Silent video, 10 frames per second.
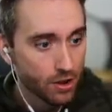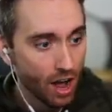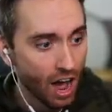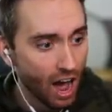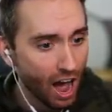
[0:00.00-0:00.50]

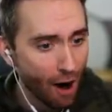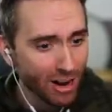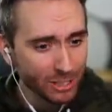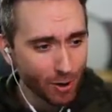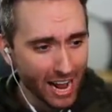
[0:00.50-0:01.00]

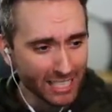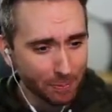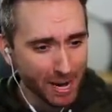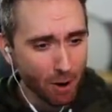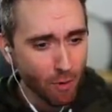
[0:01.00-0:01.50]
No! It's one
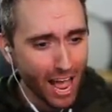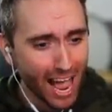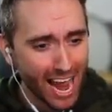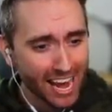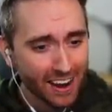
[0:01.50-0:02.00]
HP
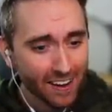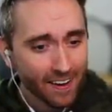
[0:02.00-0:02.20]
away!